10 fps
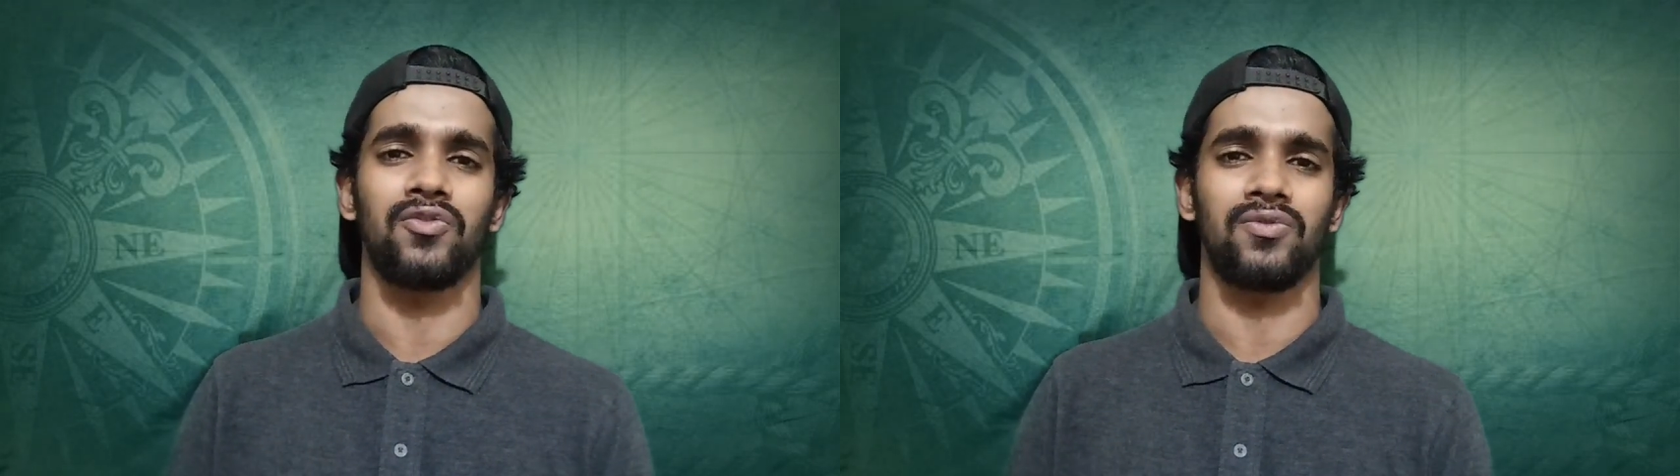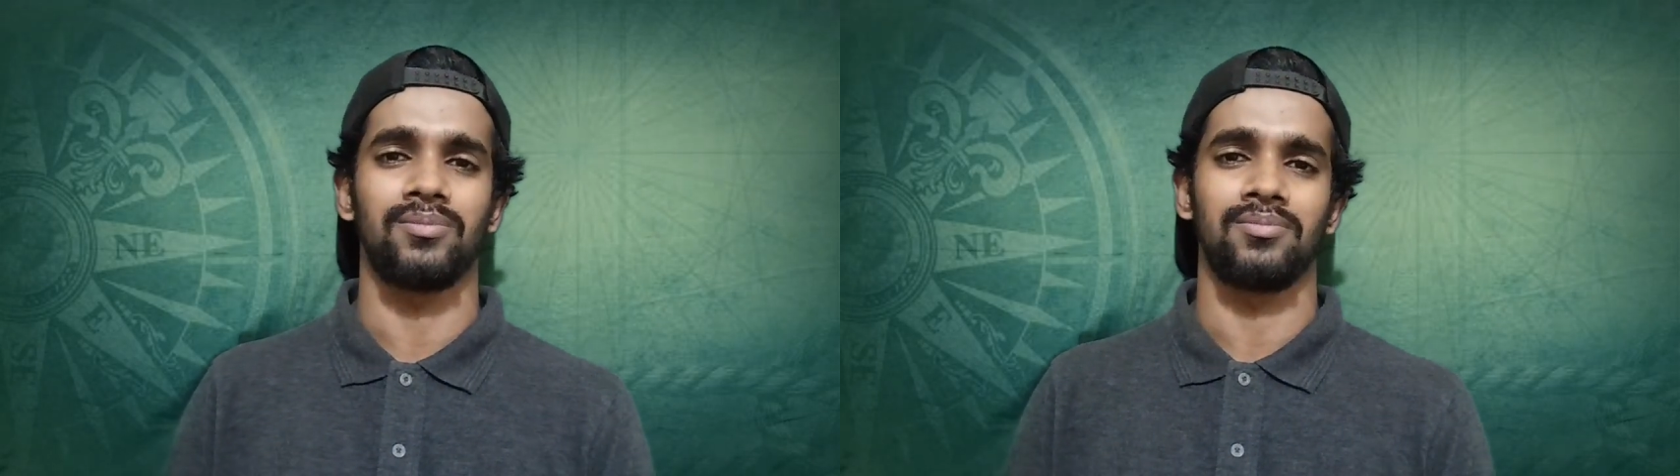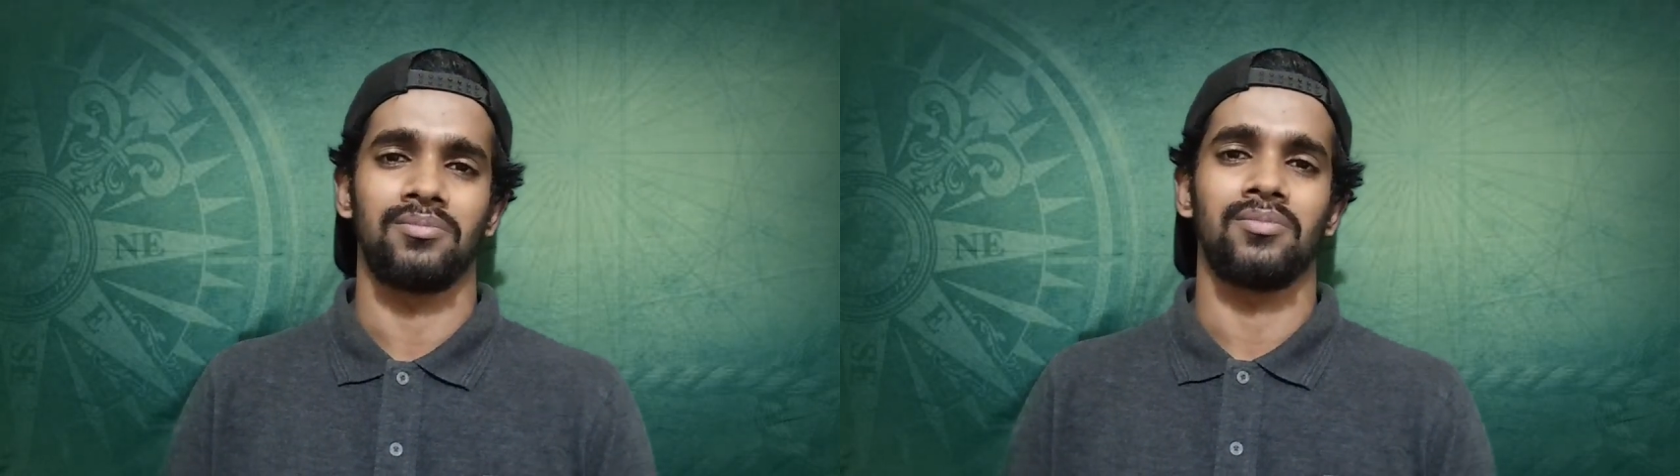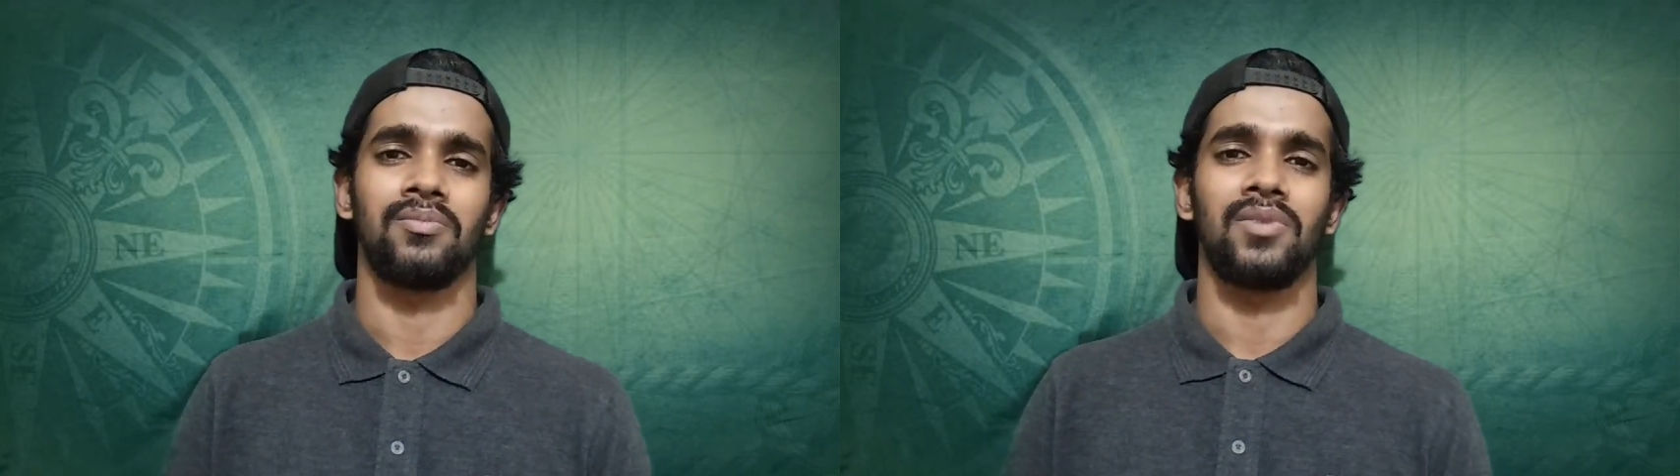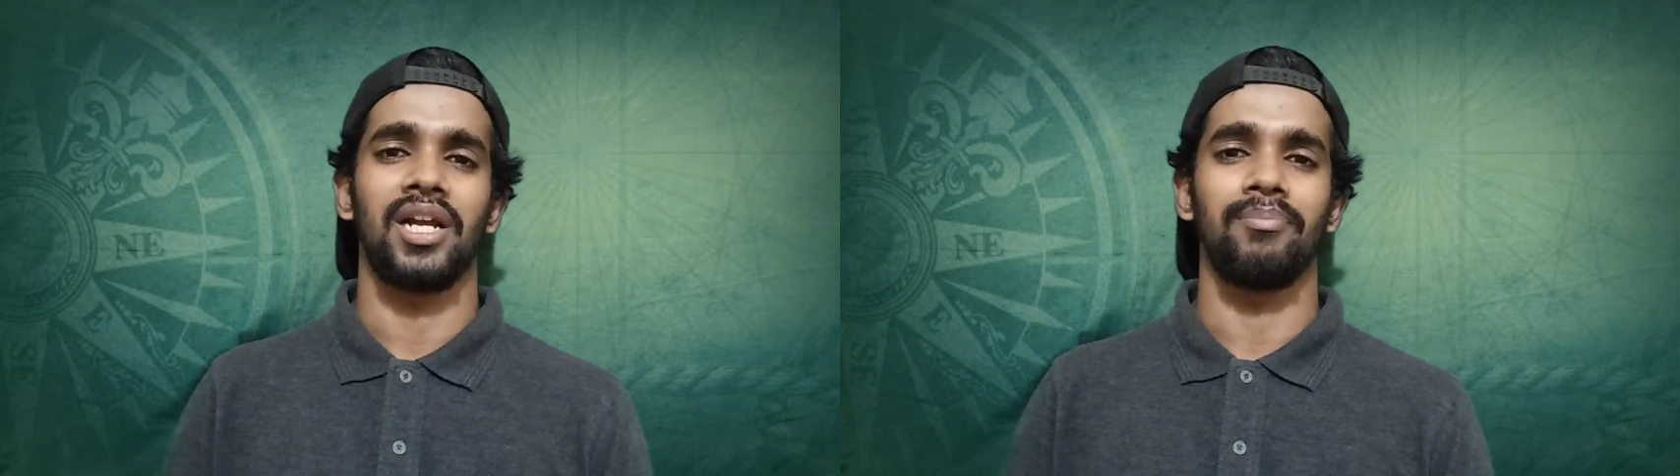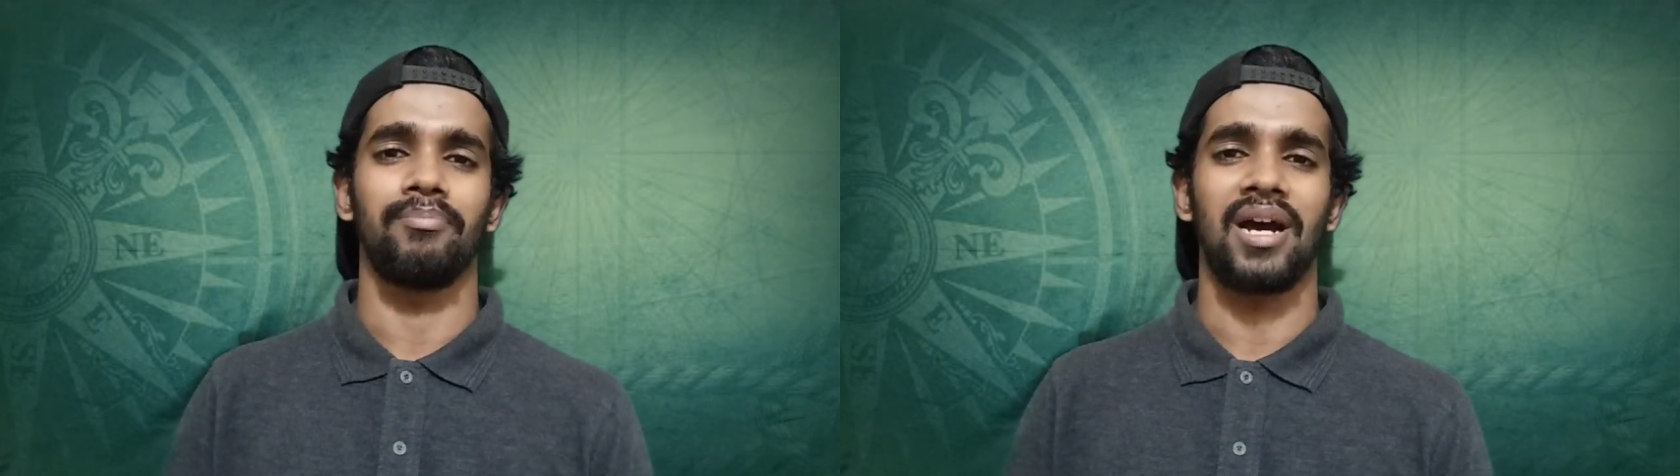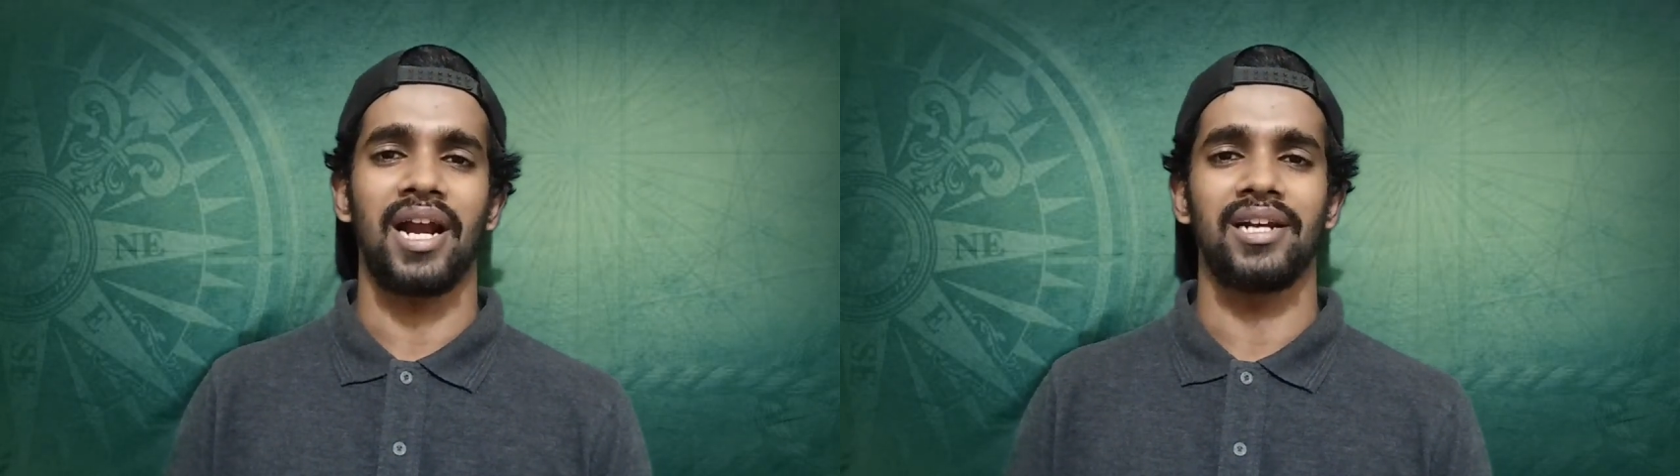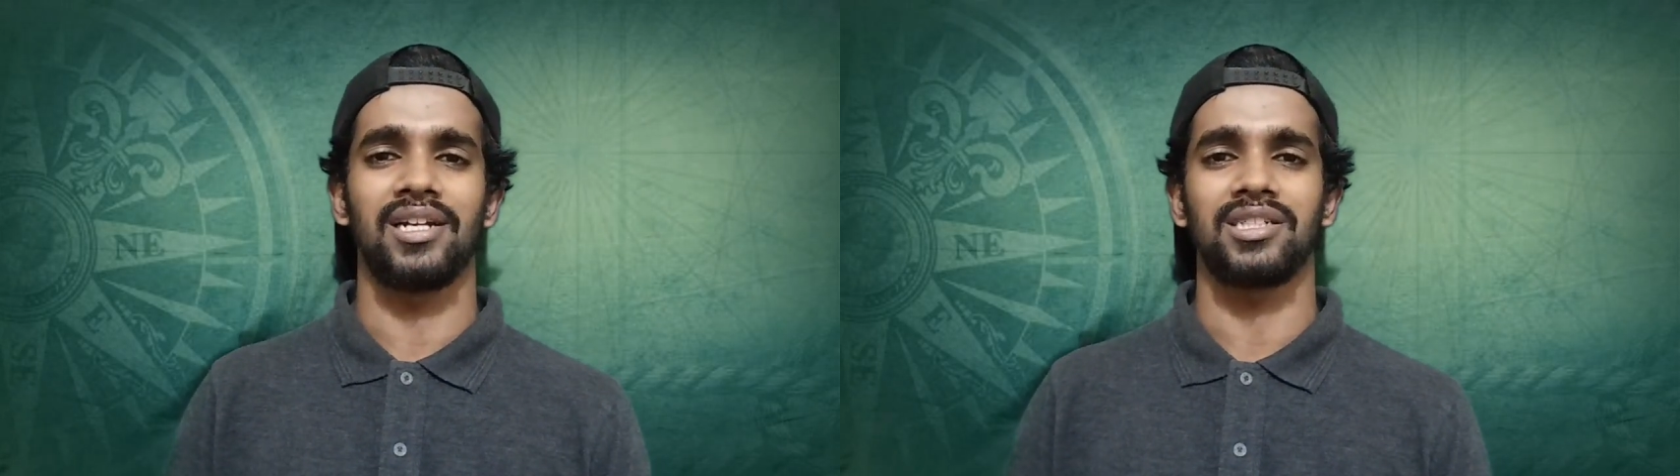of
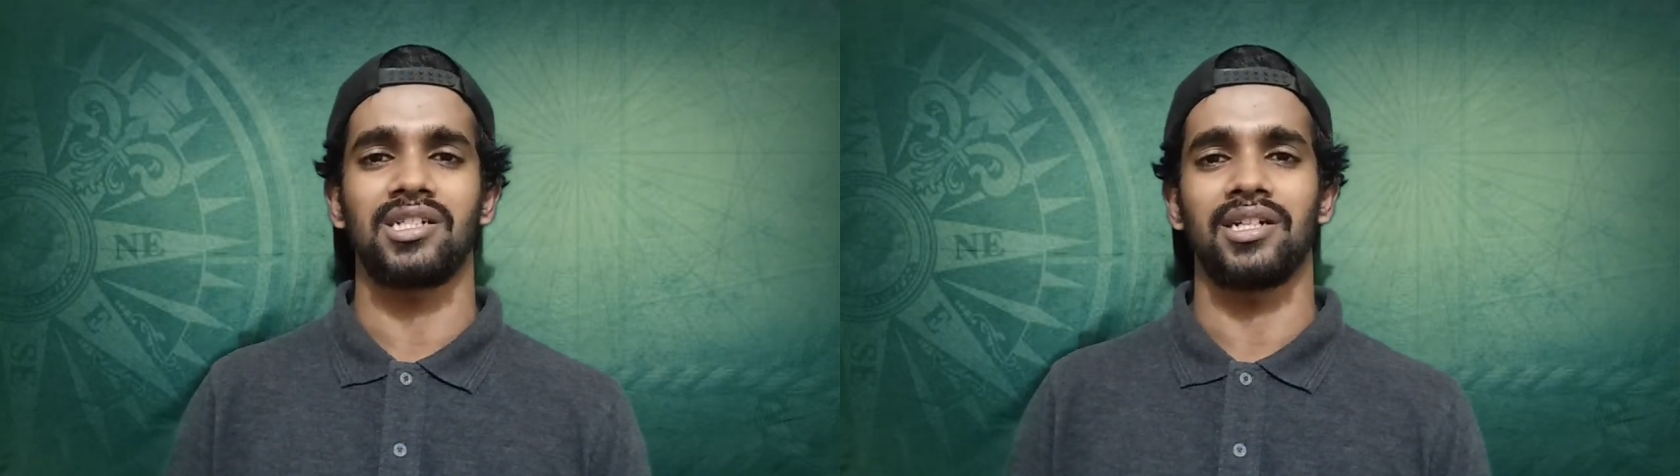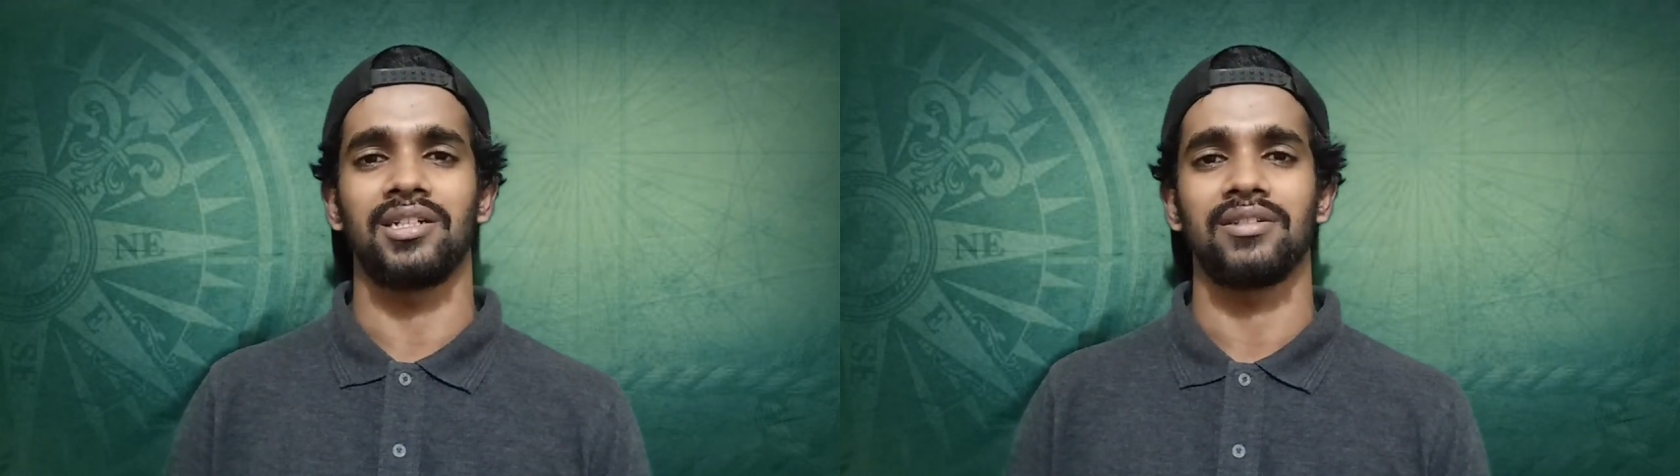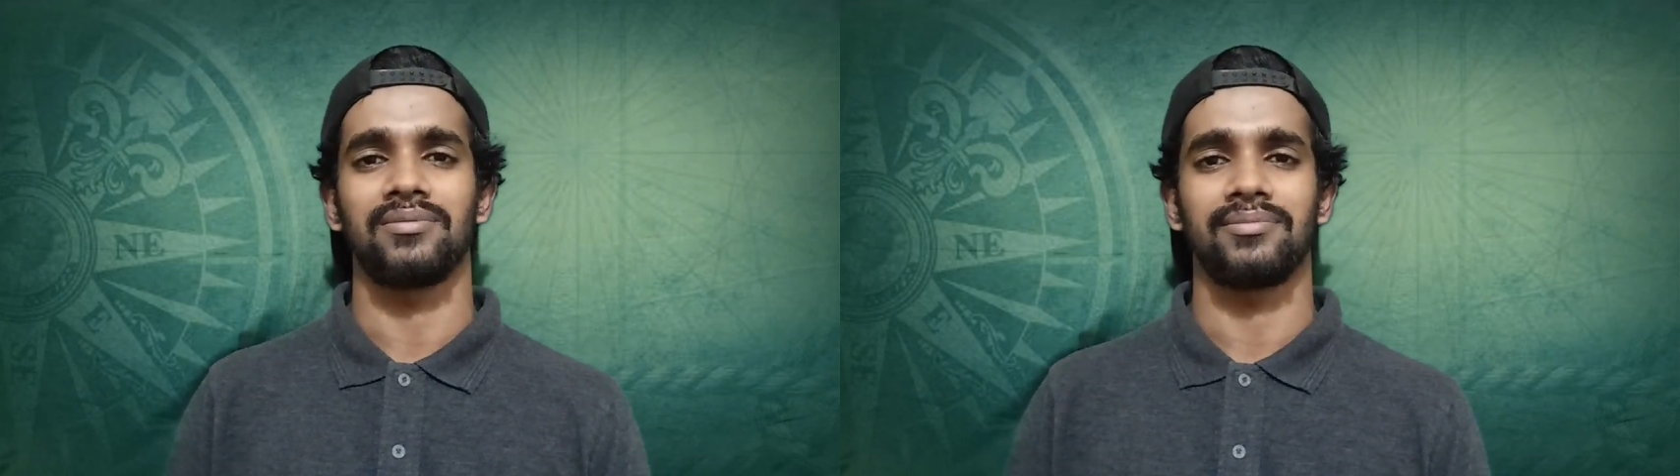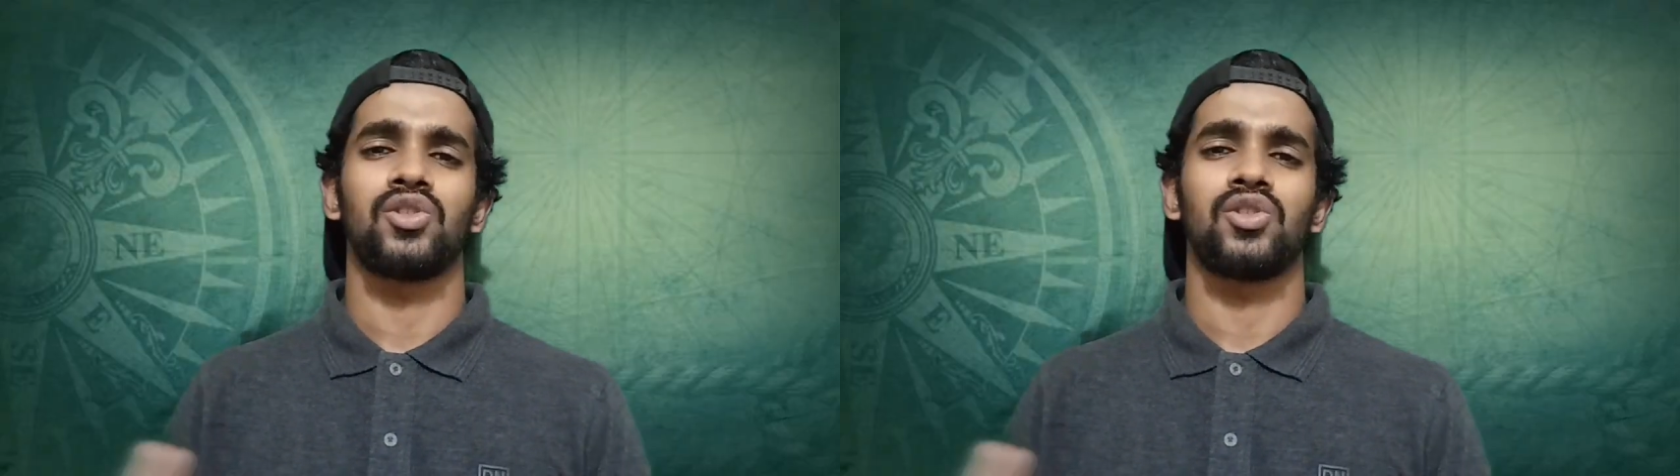marine industry.